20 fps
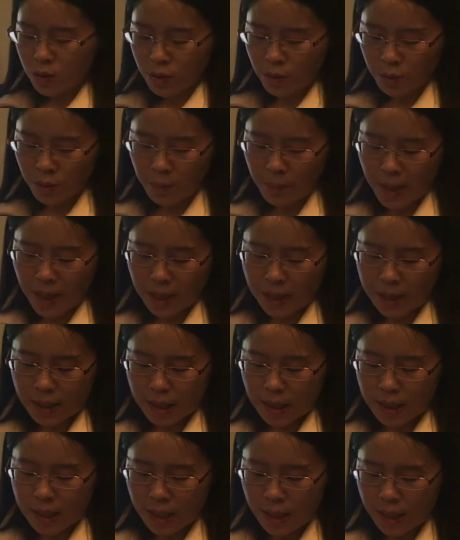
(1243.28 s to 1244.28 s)
to make
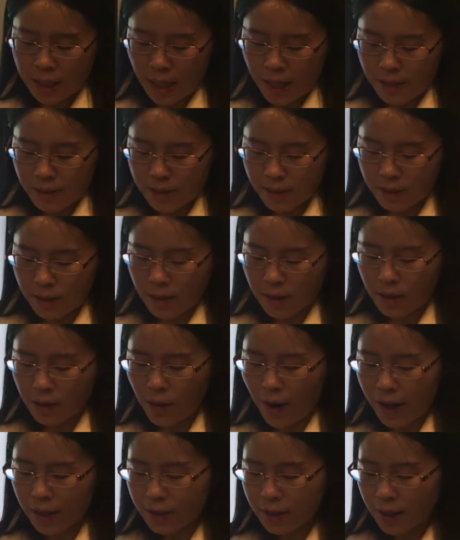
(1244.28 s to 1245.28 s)
certain that the
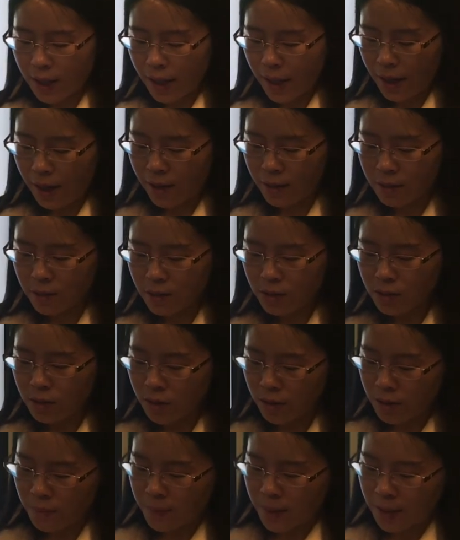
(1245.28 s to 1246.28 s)
correct care,
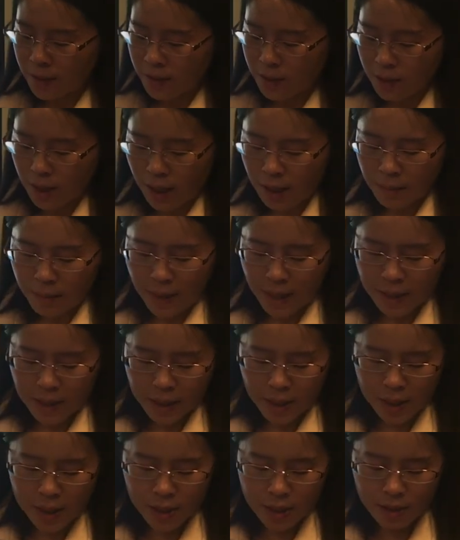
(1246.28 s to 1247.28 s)
treatment, and
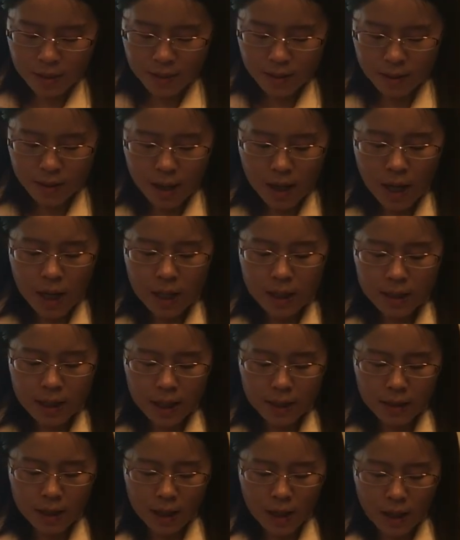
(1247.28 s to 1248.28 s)
medications
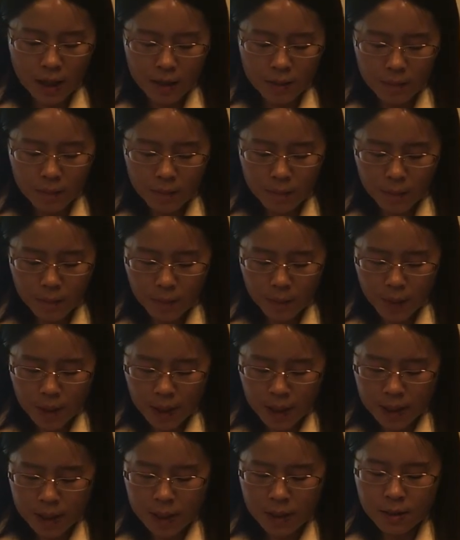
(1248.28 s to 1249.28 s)
that are
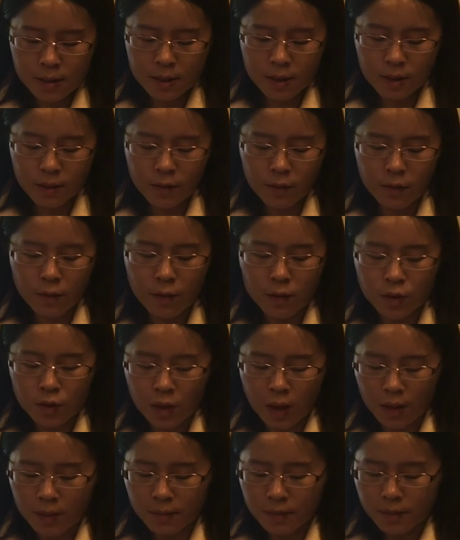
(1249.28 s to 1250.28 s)
intended for
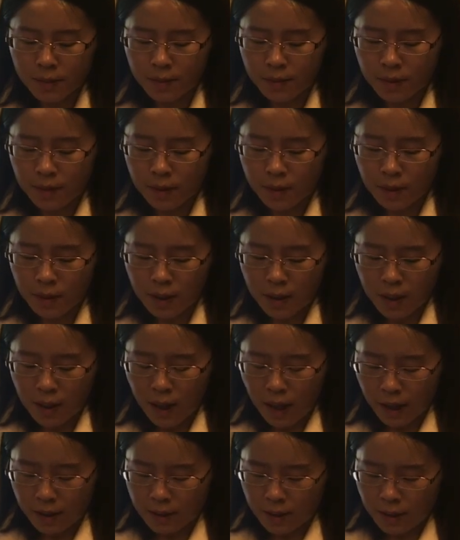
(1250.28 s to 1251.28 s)
John
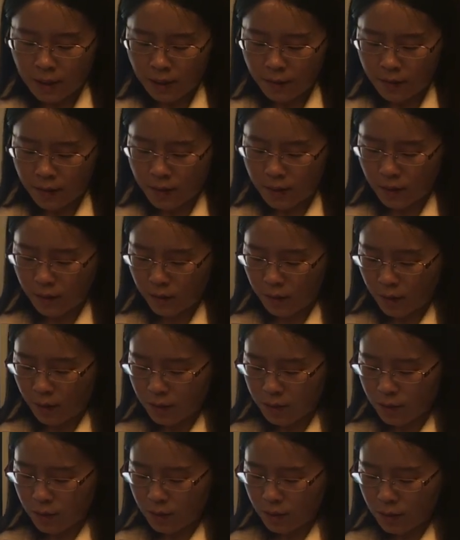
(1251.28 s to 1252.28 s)
are delivered
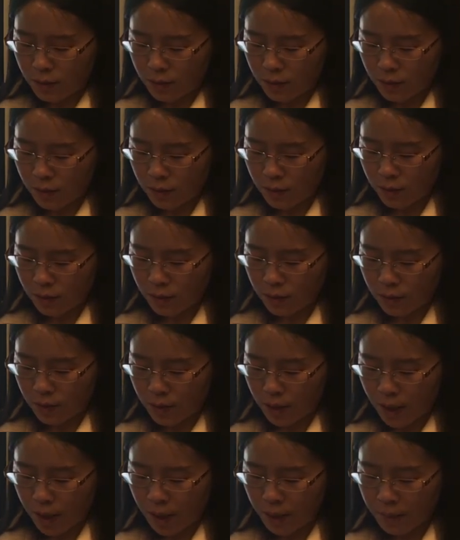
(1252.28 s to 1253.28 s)
to
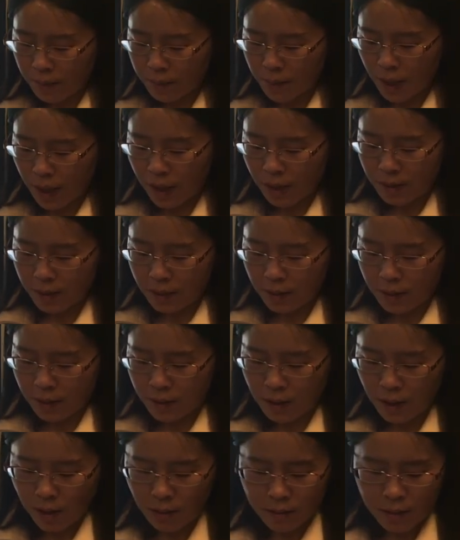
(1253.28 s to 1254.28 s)
him and
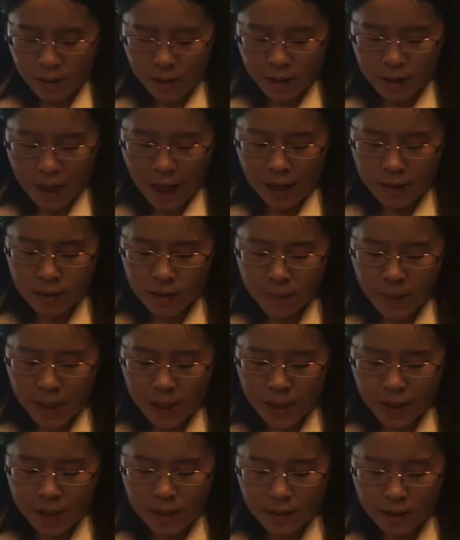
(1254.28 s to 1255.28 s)
not another
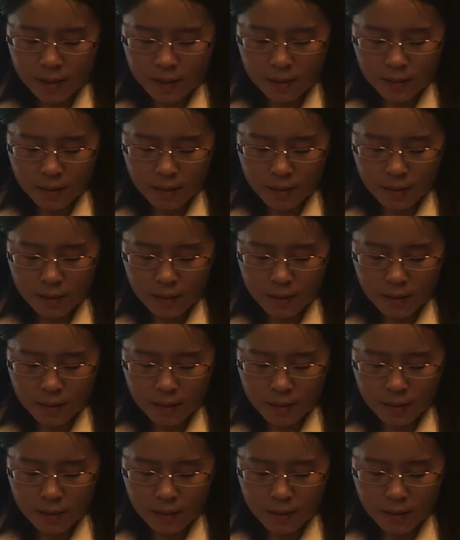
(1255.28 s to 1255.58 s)
patient.